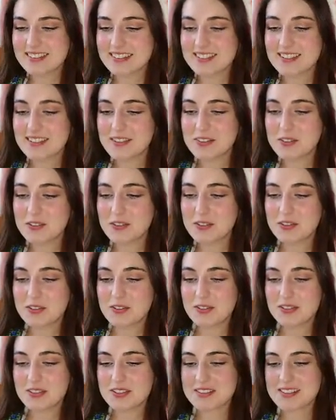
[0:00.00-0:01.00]

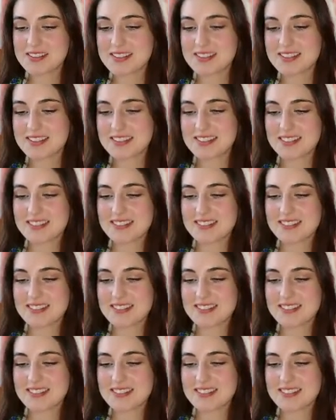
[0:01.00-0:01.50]
Cute.